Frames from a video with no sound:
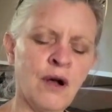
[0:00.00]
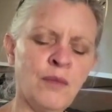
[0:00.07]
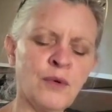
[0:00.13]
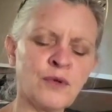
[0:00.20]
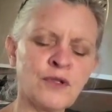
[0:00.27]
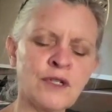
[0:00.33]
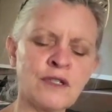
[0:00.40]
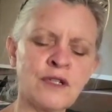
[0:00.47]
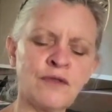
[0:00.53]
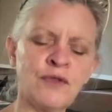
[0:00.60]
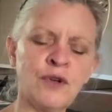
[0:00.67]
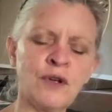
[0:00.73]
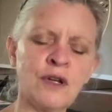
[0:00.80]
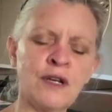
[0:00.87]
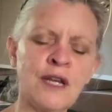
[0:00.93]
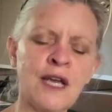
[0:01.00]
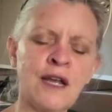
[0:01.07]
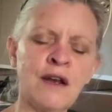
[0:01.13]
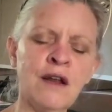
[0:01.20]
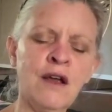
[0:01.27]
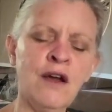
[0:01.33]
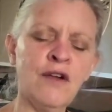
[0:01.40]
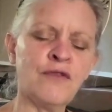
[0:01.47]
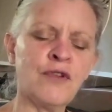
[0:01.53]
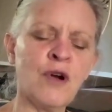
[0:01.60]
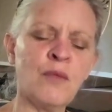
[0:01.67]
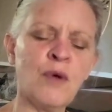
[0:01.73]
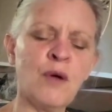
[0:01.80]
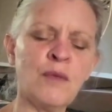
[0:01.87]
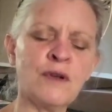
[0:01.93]
Almost as if you could get for
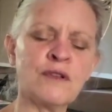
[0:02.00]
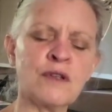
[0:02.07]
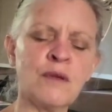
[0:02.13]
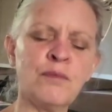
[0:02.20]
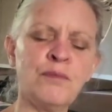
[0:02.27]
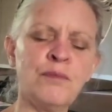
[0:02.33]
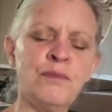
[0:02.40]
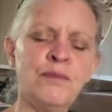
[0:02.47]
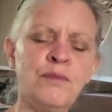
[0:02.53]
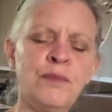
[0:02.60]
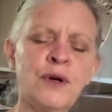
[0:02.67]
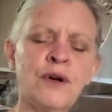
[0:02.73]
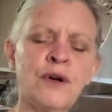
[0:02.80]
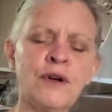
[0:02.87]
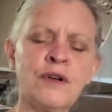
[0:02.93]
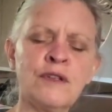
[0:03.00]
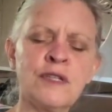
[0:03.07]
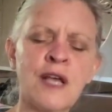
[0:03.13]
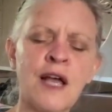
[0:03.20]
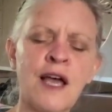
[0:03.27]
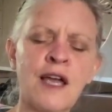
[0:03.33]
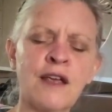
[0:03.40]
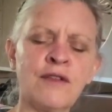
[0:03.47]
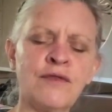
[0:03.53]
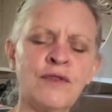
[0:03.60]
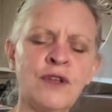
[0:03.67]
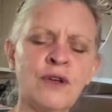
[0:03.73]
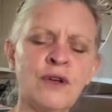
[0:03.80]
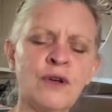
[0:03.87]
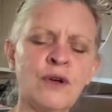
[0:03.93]
a moment a bird's eye
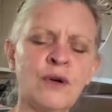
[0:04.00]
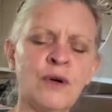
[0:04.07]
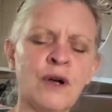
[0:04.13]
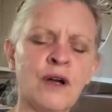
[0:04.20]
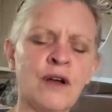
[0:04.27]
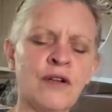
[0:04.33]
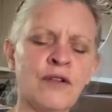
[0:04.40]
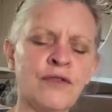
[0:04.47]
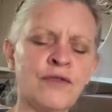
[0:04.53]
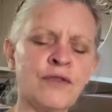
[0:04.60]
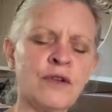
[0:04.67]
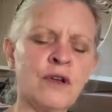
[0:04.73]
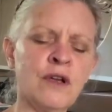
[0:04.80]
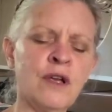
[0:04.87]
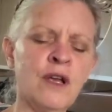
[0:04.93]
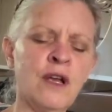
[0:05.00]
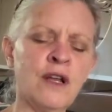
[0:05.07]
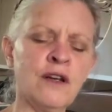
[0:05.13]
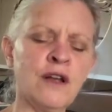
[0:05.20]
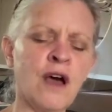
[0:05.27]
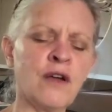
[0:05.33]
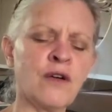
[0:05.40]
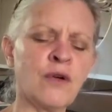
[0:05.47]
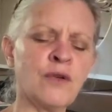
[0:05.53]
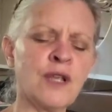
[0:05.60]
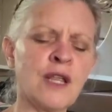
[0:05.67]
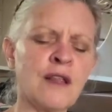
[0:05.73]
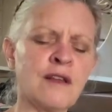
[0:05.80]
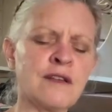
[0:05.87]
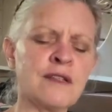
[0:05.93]
view of not
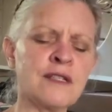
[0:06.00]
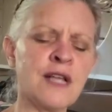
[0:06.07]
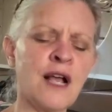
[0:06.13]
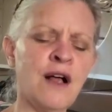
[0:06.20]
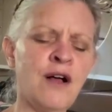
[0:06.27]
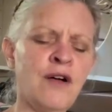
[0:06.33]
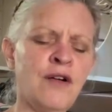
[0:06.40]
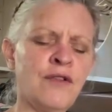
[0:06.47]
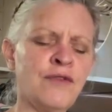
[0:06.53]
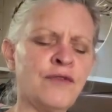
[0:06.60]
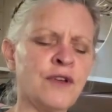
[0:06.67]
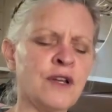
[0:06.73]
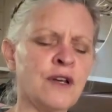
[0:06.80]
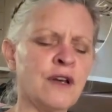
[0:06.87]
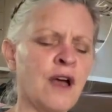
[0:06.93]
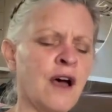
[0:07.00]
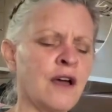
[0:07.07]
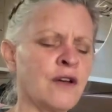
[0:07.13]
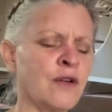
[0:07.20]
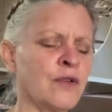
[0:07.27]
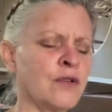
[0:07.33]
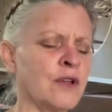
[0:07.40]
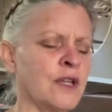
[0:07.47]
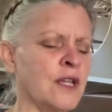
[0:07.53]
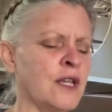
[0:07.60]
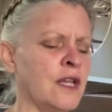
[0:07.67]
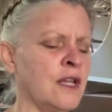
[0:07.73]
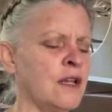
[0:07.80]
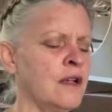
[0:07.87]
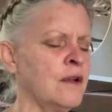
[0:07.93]
only self and not
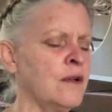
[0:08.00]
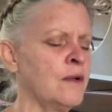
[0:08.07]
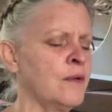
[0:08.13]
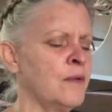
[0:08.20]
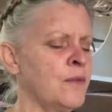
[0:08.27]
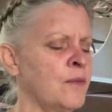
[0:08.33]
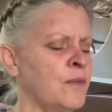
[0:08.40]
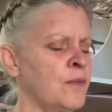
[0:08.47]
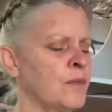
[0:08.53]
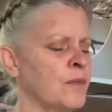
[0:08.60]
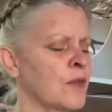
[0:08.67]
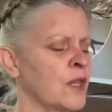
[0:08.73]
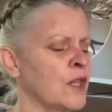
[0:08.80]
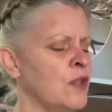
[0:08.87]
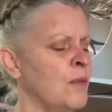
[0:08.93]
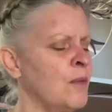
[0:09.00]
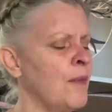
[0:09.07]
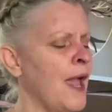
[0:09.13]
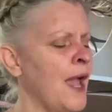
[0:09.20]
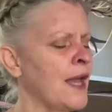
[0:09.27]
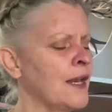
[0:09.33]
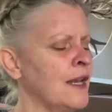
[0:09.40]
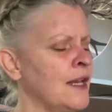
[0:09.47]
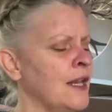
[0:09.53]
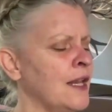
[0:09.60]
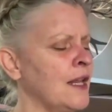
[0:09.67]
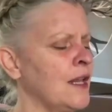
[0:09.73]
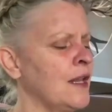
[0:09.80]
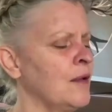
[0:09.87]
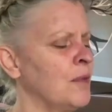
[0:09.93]
only
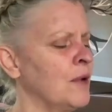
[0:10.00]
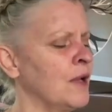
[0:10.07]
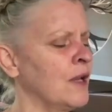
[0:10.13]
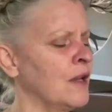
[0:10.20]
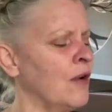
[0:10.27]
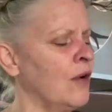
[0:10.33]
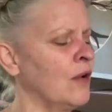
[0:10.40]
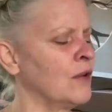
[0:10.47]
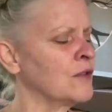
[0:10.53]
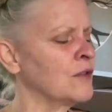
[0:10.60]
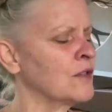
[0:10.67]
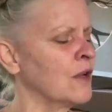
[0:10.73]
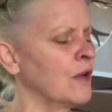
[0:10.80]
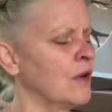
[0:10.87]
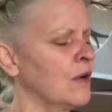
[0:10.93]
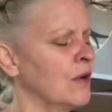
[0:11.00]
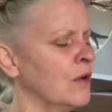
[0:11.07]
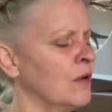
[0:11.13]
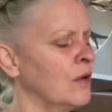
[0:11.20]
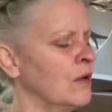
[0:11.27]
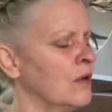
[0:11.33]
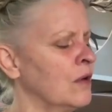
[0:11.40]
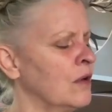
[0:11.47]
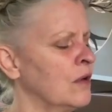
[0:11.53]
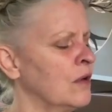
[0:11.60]
humanity, but also